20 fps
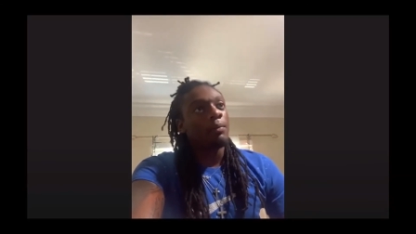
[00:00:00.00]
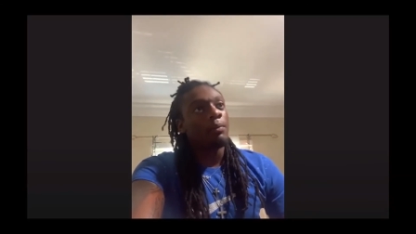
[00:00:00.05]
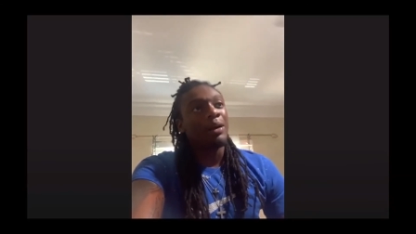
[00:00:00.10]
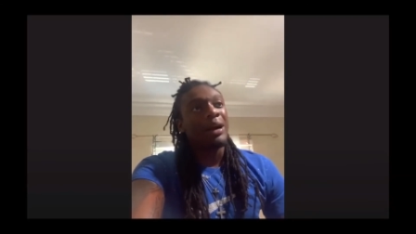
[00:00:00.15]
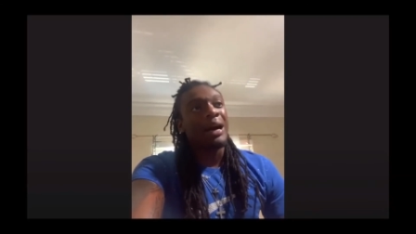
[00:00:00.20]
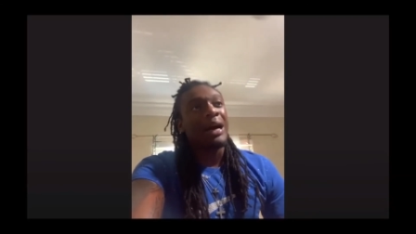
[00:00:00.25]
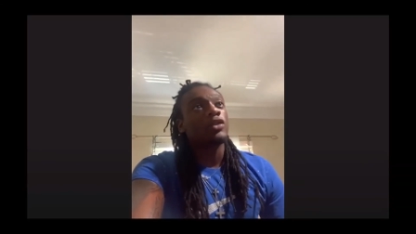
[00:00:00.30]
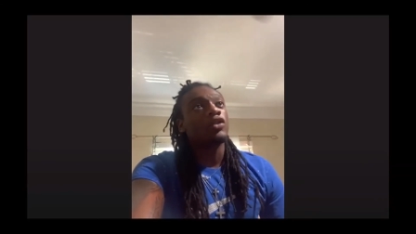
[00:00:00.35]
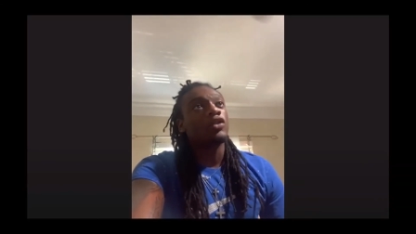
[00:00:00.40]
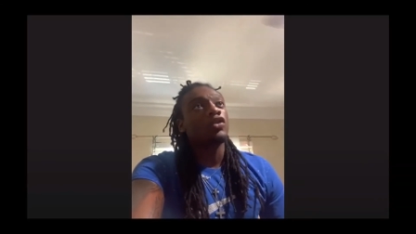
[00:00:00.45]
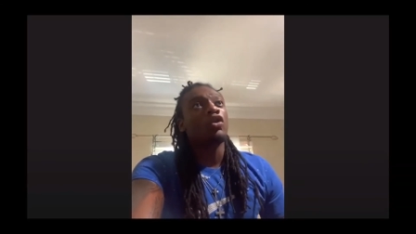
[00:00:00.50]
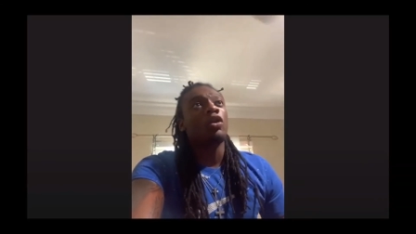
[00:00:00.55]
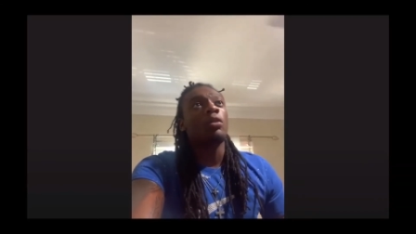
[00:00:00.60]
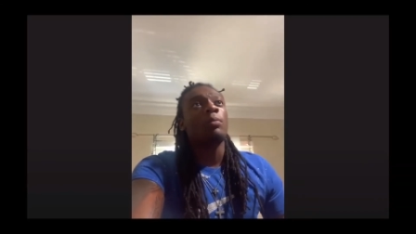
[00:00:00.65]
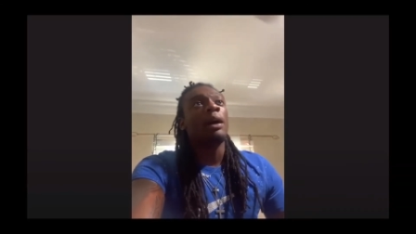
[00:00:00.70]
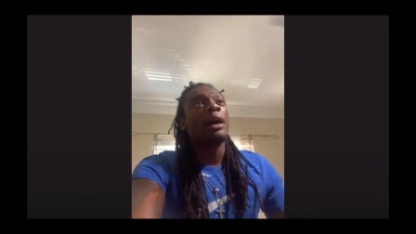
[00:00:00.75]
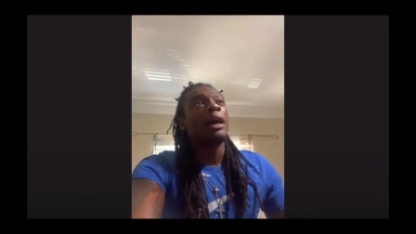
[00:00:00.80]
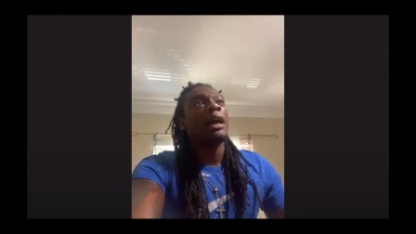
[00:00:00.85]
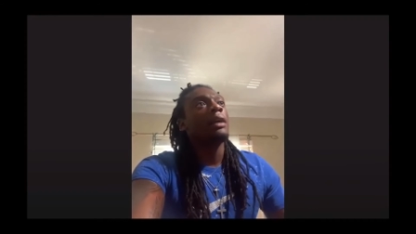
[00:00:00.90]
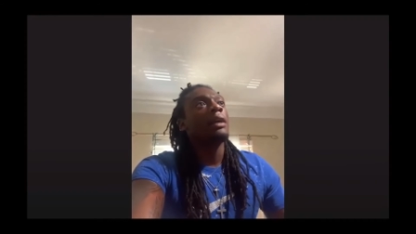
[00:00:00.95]
I tore my
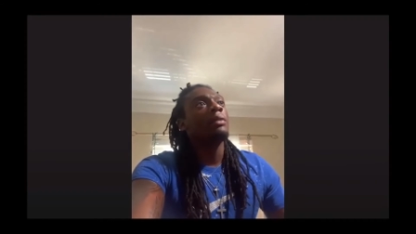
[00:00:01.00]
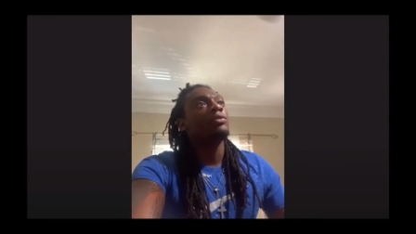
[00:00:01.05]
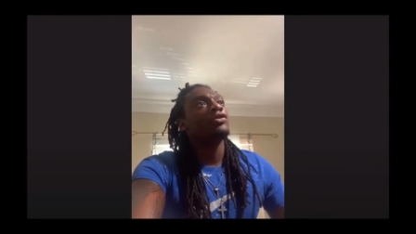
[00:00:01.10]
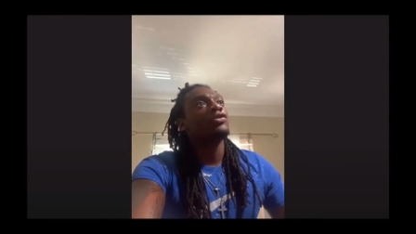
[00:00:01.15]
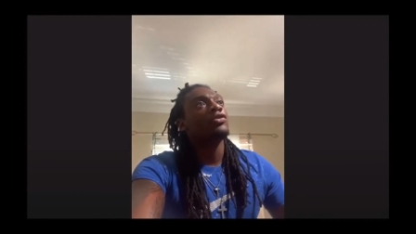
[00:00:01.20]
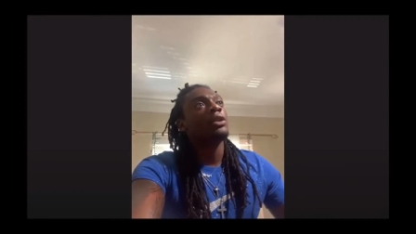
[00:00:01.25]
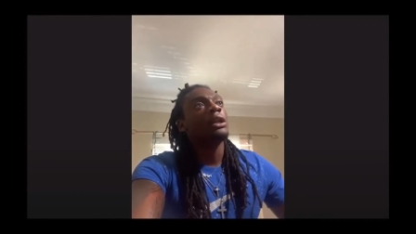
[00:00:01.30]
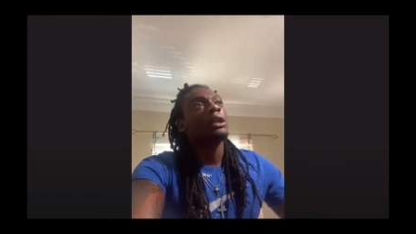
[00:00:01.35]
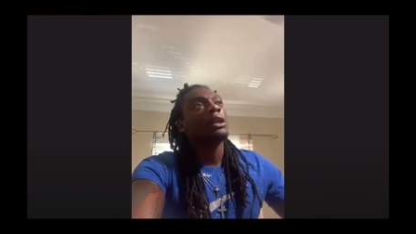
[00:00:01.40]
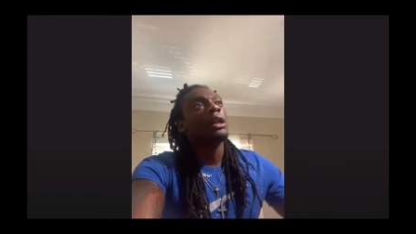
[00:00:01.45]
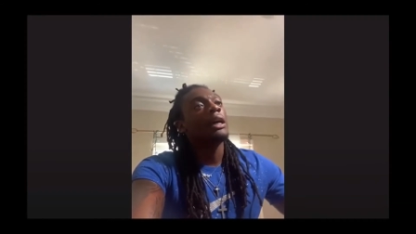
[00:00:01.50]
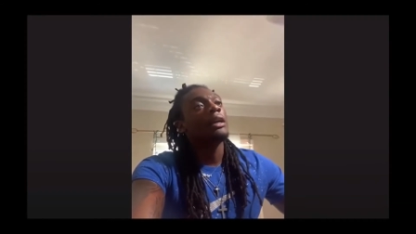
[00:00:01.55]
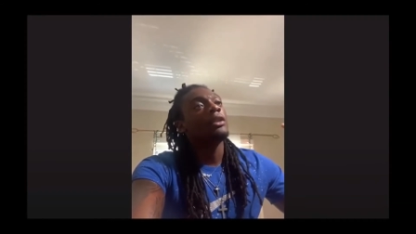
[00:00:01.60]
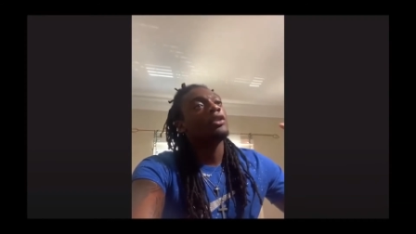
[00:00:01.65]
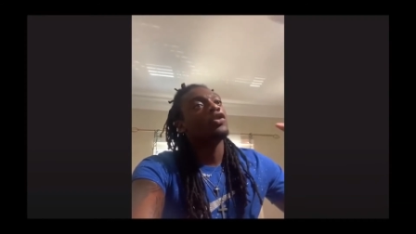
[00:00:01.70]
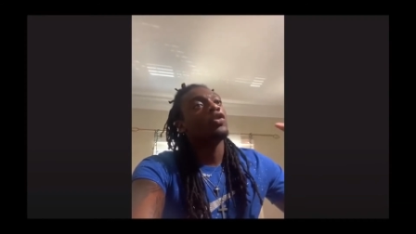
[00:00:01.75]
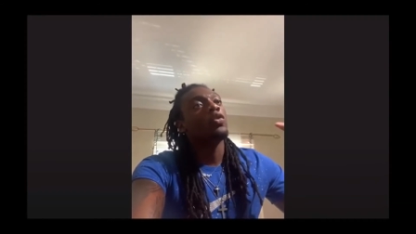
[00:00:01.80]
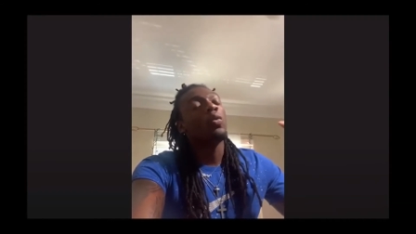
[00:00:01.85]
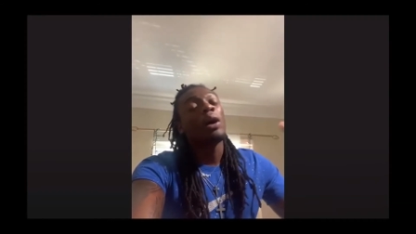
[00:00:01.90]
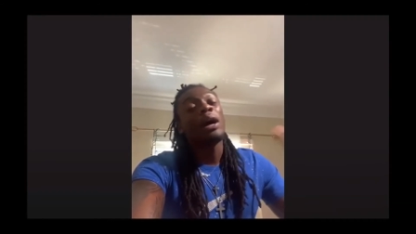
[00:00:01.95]
hamstring like
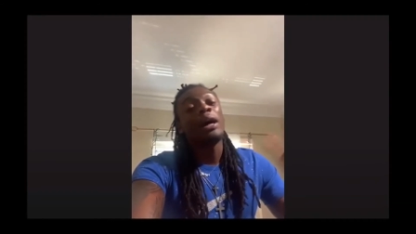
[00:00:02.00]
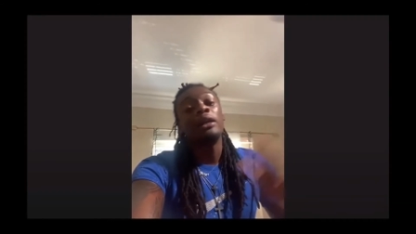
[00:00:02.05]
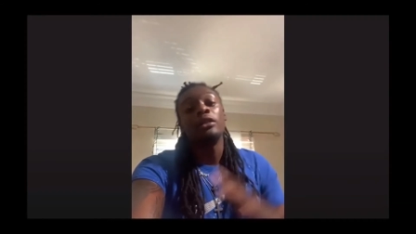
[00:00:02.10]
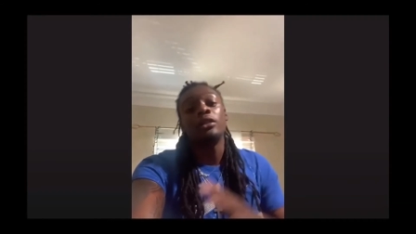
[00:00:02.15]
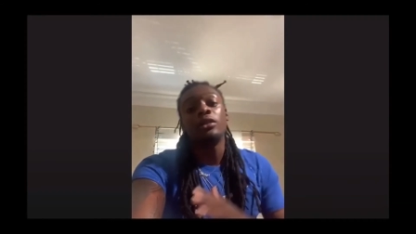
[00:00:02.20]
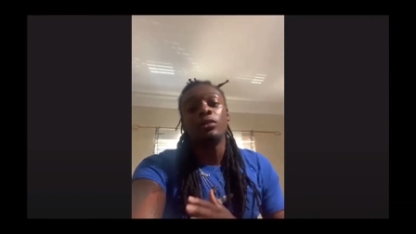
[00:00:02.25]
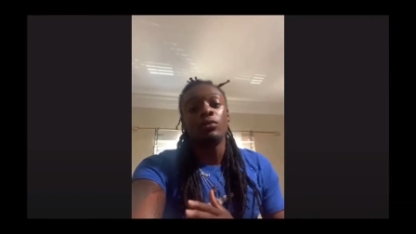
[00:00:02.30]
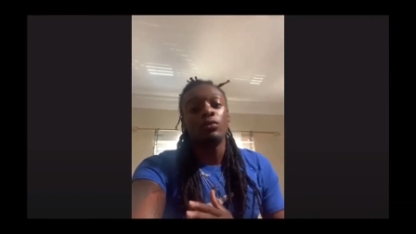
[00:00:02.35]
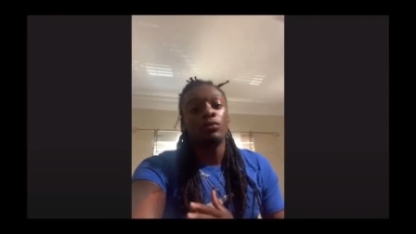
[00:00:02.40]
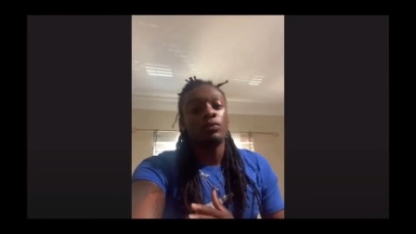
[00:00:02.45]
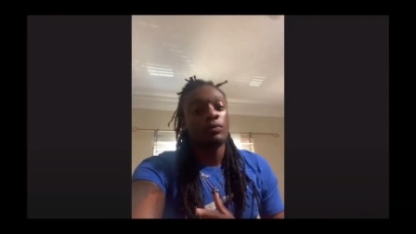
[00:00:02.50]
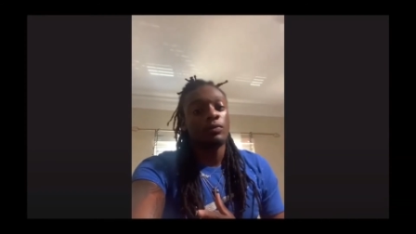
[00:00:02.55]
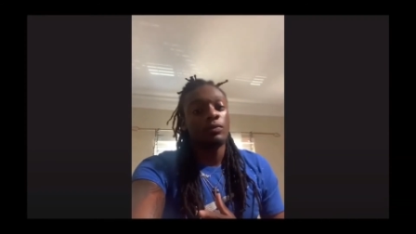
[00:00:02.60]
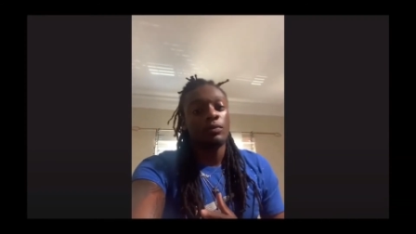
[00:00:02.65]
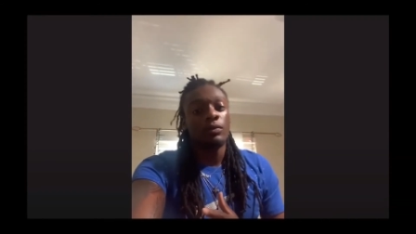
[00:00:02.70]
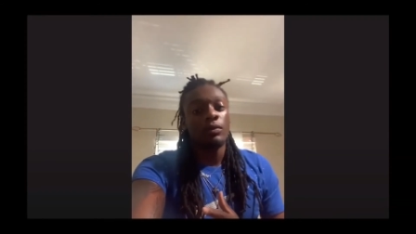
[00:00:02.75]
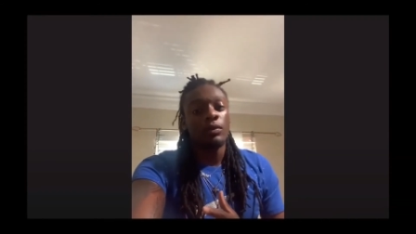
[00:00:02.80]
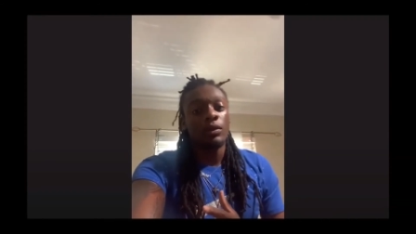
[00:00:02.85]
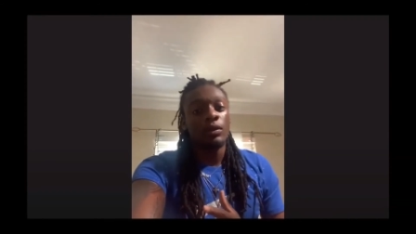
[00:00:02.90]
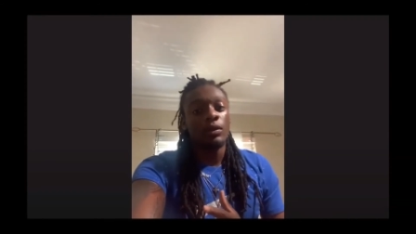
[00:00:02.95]
twice,
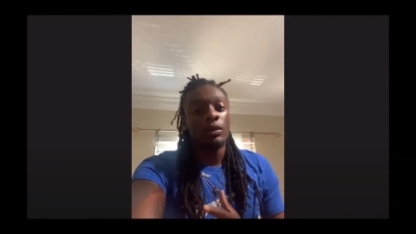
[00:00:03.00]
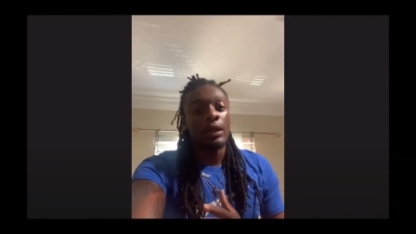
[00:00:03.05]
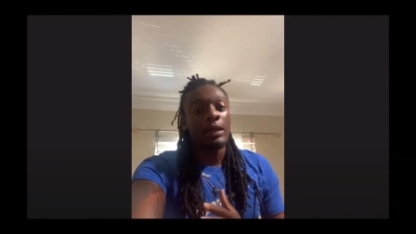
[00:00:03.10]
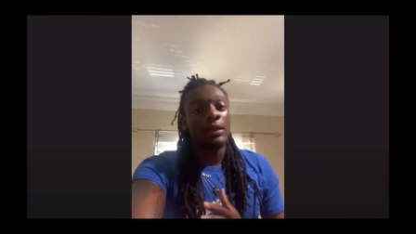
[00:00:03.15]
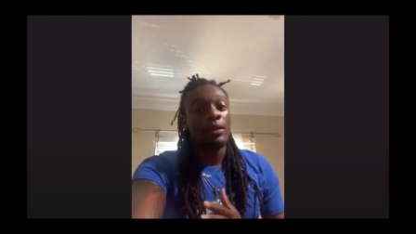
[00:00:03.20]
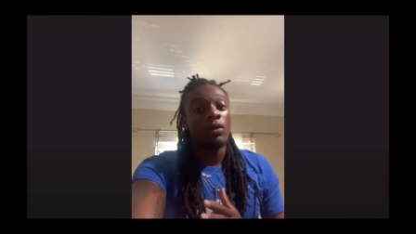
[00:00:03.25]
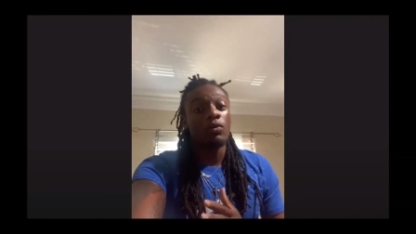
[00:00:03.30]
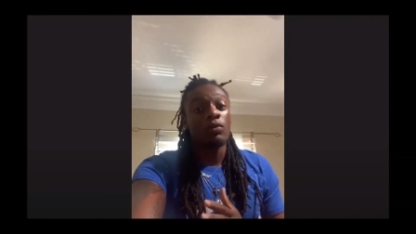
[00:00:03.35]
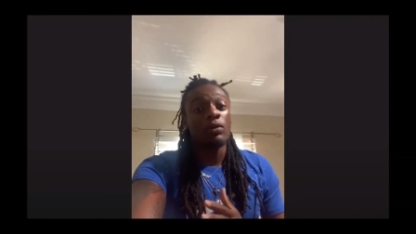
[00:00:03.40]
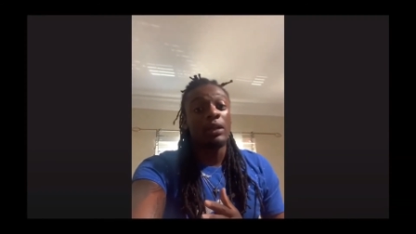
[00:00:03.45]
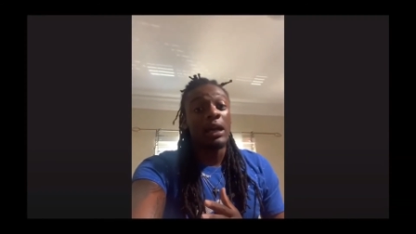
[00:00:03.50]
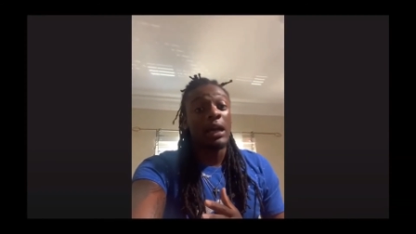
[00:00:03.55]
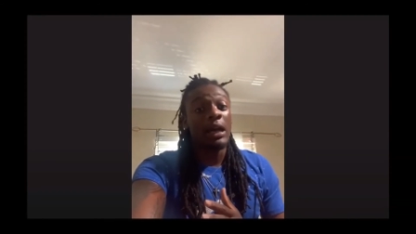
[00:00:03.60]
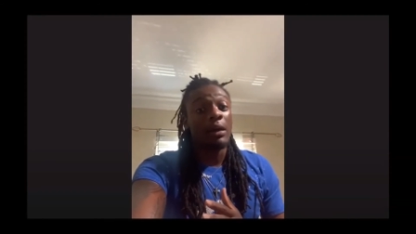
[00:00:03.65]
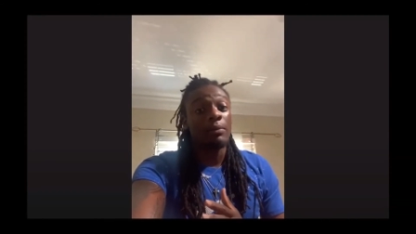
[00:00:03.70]
like no cap.